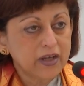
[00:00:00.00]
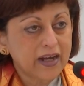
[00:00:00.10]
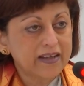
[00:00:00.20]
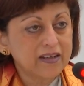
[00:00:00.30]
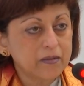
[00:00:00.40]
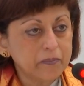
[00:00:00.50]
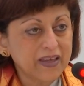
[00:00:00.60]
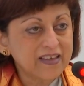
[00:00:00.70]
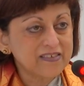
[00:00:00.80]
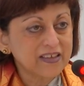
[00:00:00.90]
an
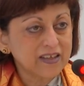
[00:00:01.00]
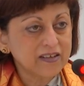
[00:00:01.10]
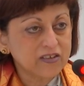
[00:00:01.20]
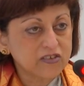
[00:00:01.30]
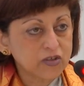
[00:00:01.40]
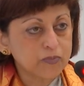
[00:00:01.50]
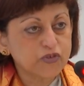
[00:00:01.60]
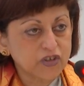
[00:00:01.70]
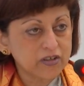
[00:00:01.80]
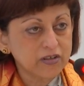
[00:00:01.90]
amazing
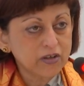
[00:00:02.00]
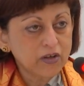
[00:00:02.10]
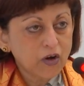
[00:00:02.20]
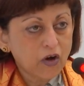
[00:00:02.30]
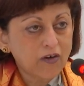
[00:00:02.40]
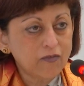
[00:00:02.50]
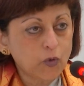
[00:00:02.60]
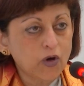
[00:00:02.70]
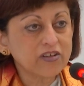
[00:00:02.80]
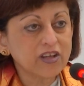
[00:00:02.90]
description of
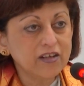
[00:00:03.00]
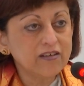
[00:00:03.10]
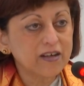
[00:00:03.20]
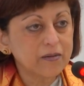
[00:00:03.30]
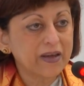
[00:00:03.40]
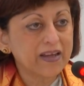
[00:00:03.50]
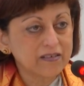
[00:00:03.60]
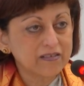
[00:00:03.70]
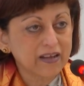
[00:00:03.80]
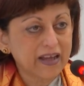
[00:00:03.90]
what India meant.